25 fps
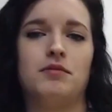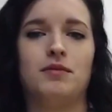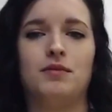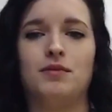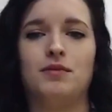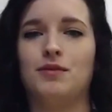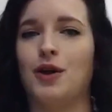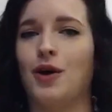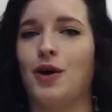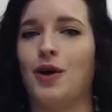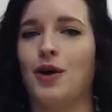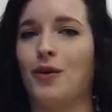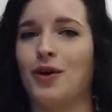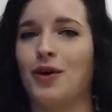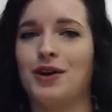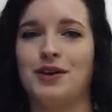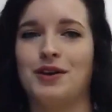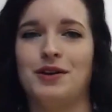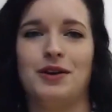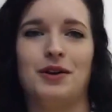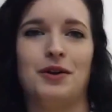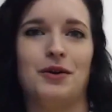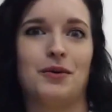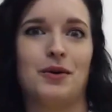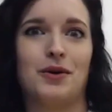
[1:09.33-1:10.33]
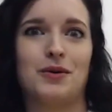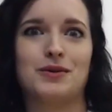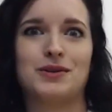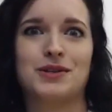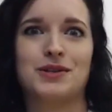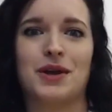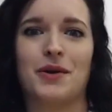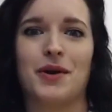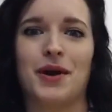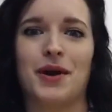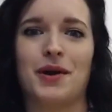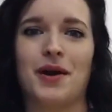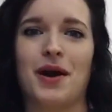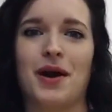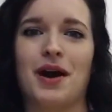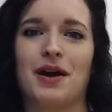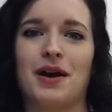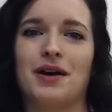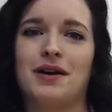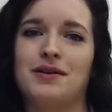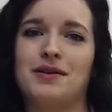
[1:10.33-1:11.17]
no one knew what was going wrong.